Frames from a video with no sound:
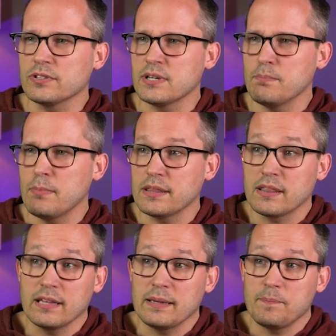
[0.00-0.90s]
to
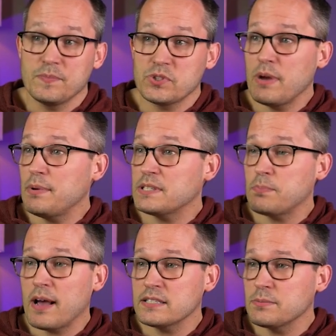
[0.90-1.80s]
monthly. So maybe it's
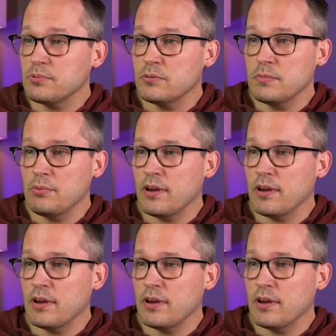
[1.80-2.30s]
possible, maybe you